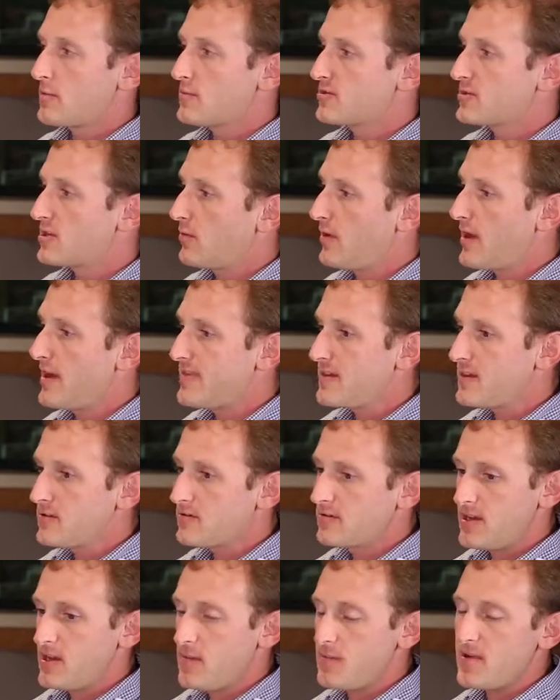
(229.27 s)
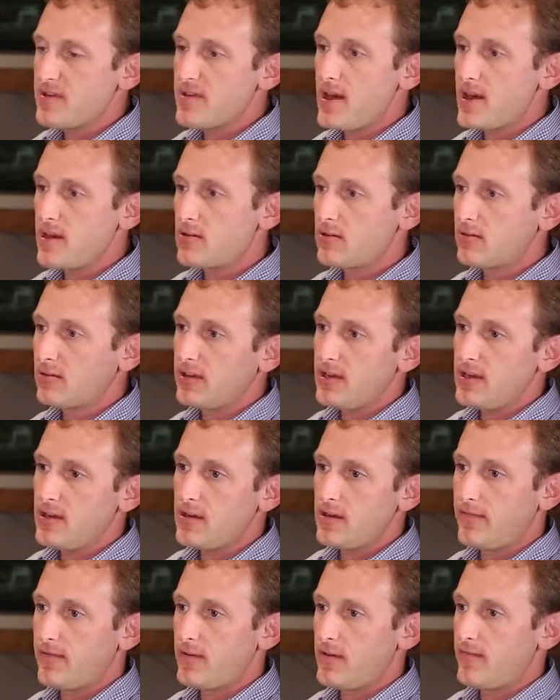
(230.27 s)
Sure. Well, I think keeping that yearly,
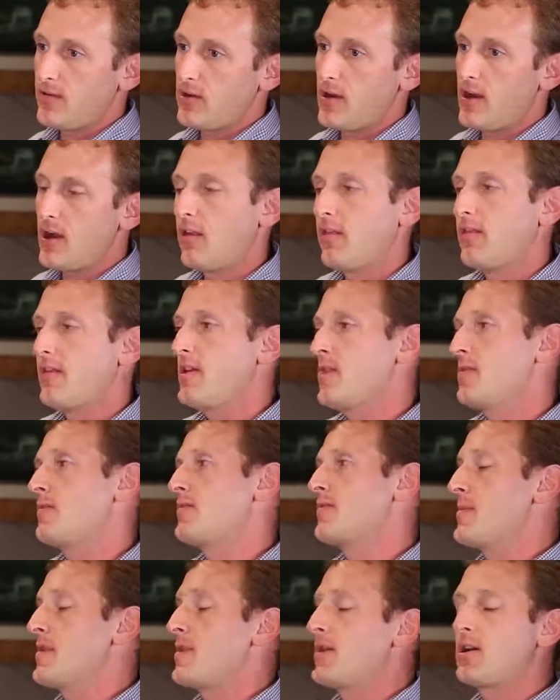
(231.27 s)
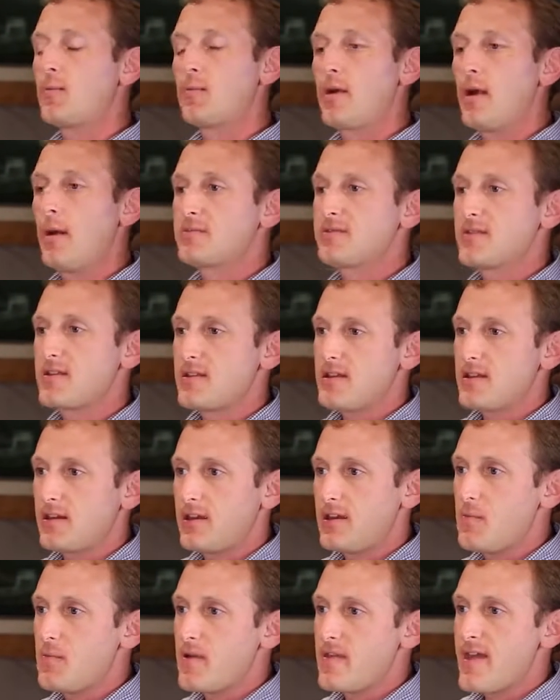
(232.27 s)
if you're healthy, no other medical problems, I think
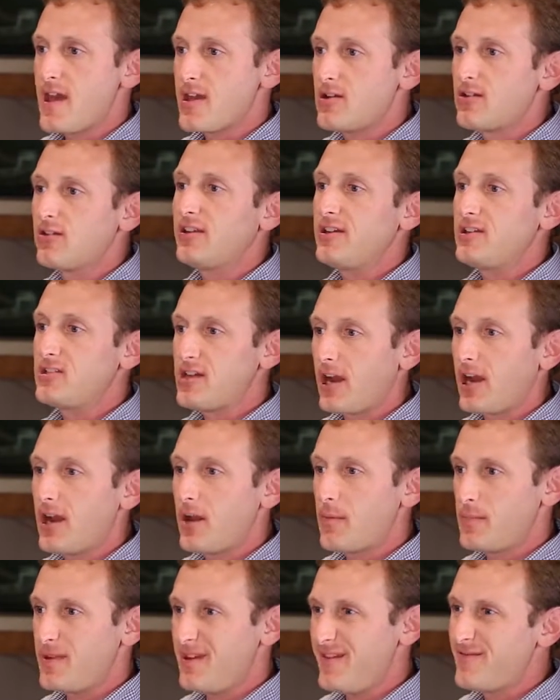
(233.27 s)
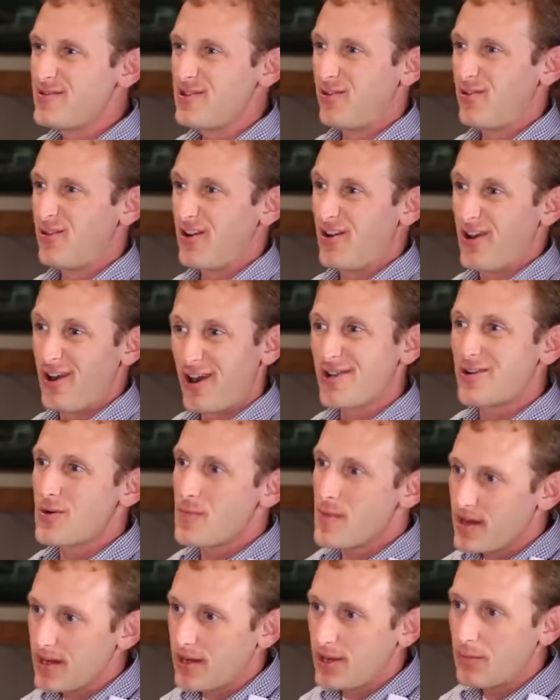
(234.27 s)
keeping that yearly checkup, even though there are no
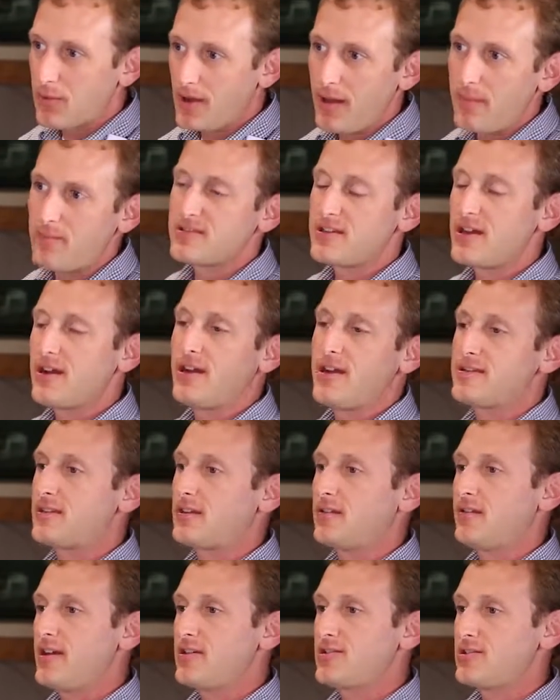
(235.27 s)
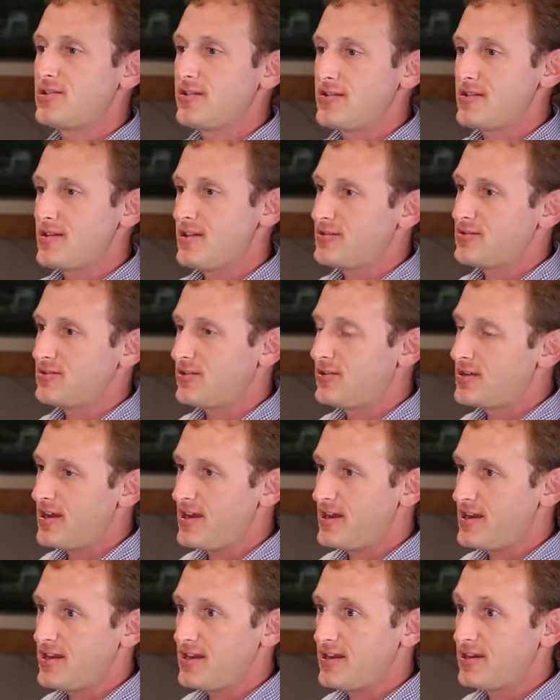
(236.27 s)
medical problems, like I said last year, I think it's a good
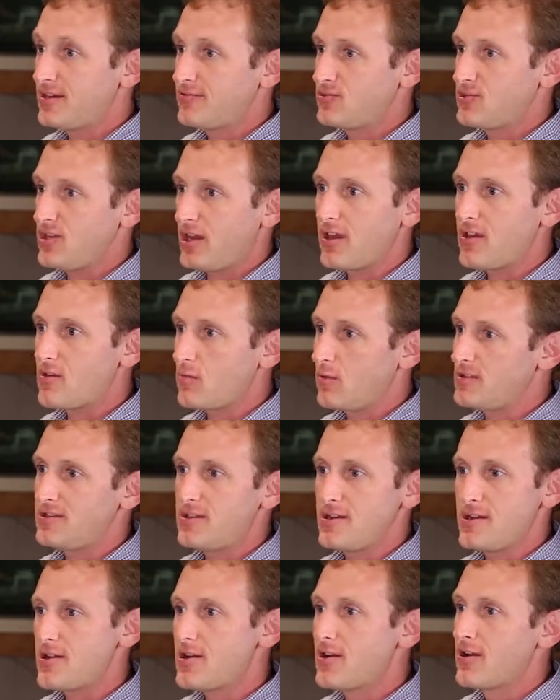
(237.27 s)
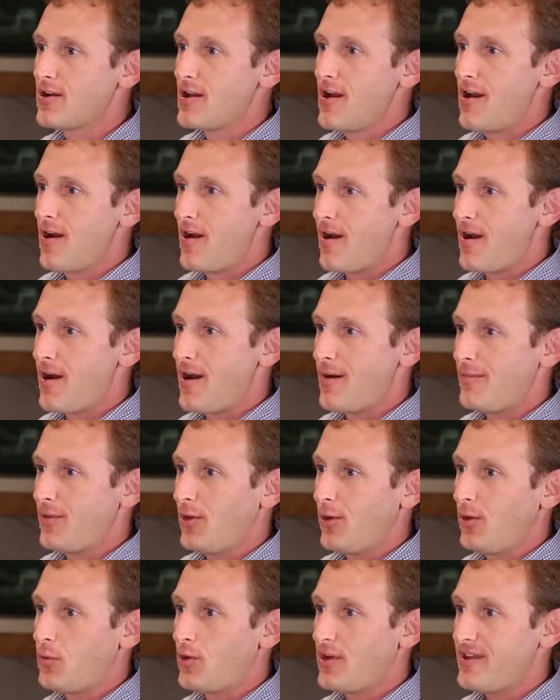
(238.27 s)
idea to check in once a year. The
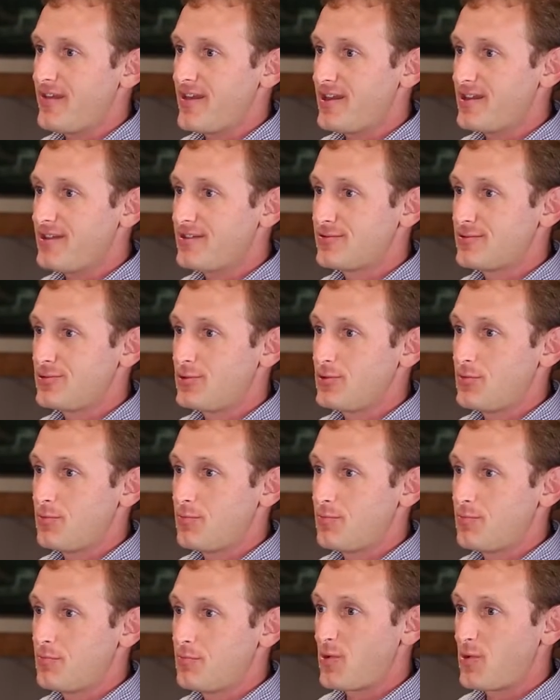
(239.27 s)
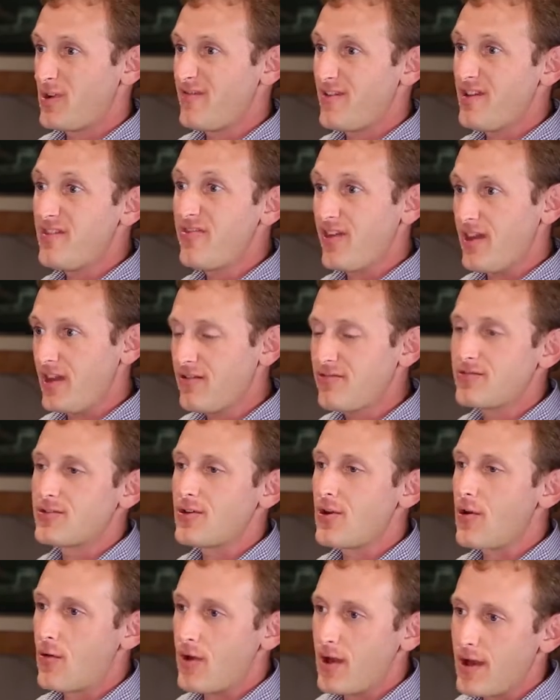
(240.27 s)
whole point of that is to prevent things.
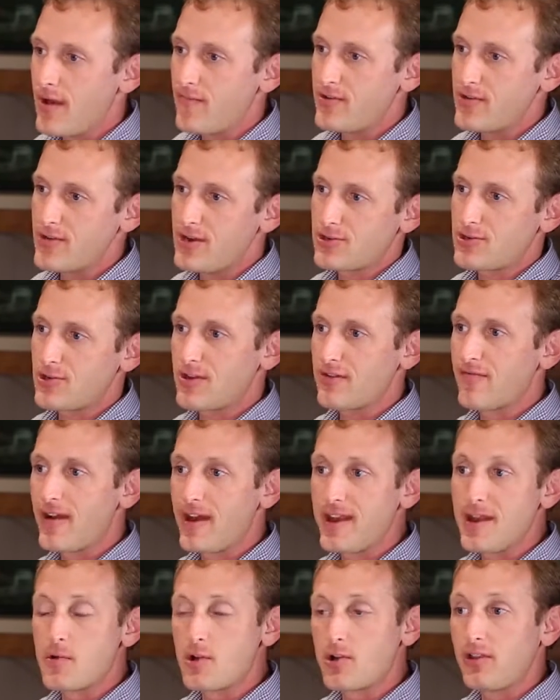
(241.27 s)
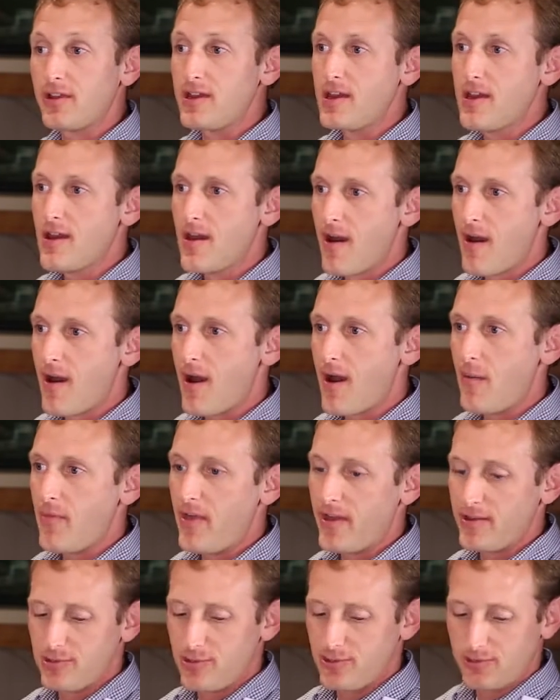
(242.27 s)
So if your doctor can find them early,
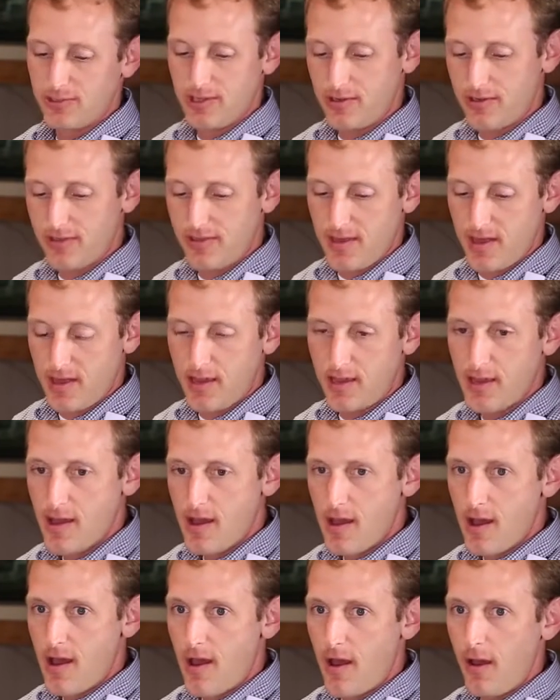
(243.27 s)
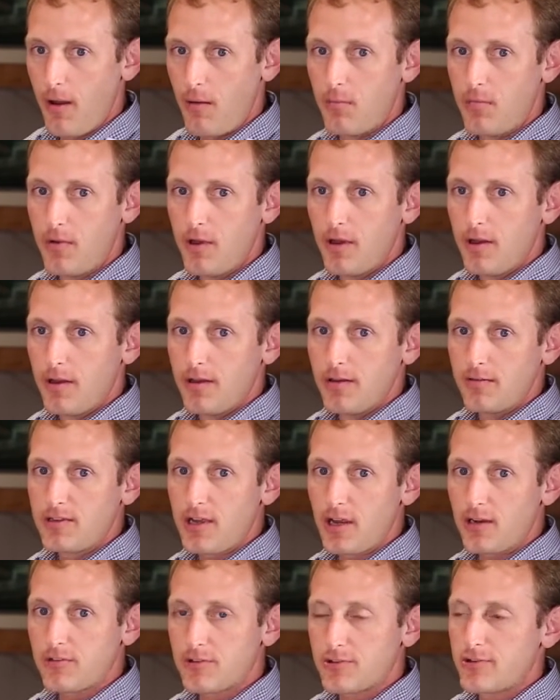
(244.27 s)
that's usually a good thing.
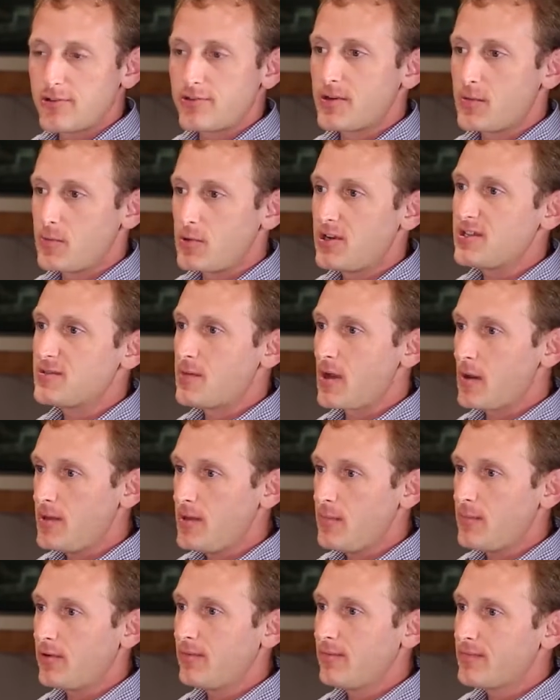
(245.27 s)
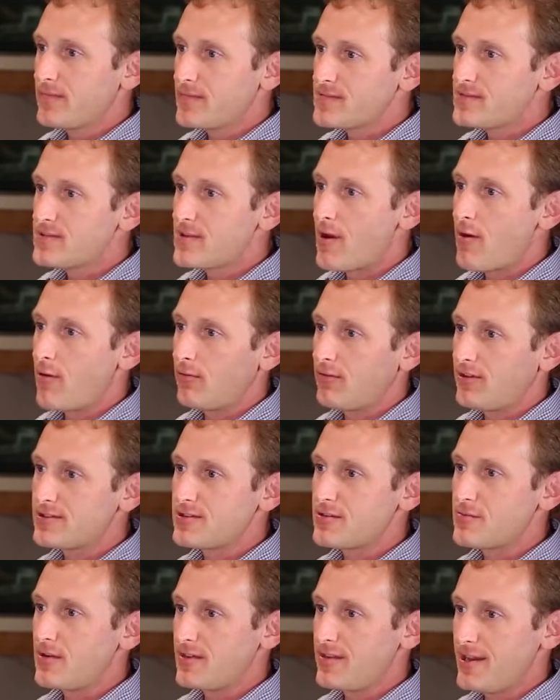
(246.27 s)
Doctors usually are pretty smart people, so
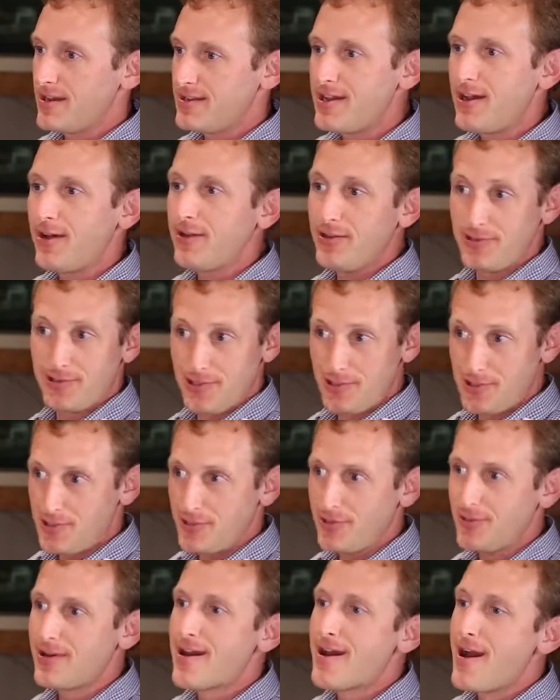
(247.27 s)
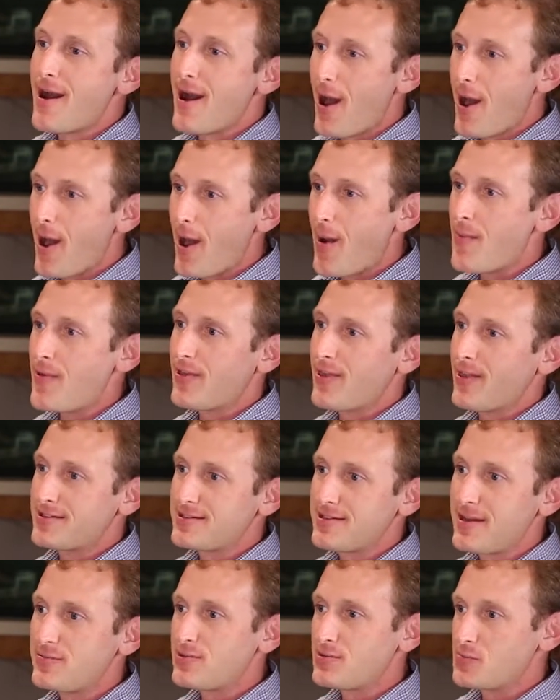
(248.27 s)
listen what they tell you to do. A lot of
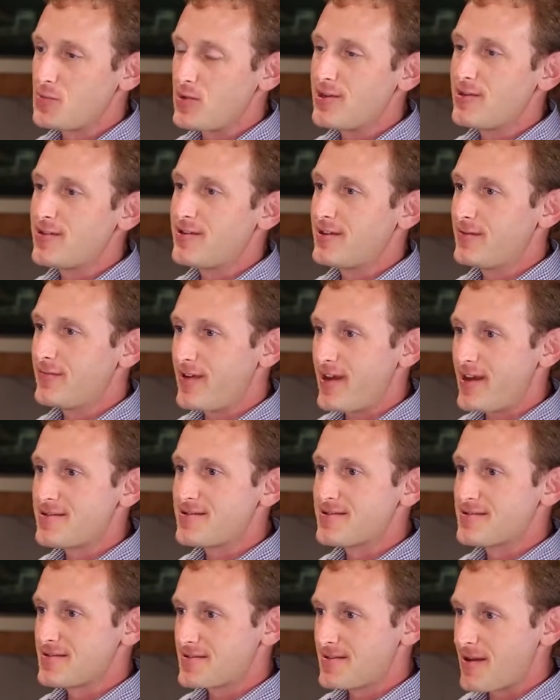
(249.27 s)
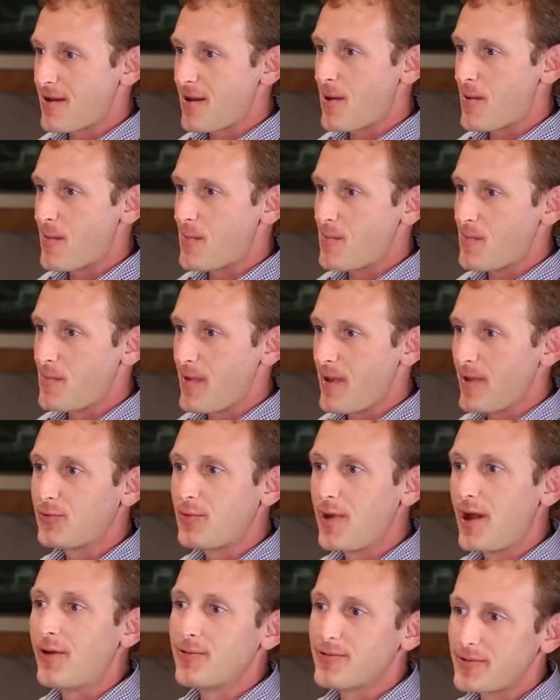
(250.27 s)
times it's pretty good advice as well.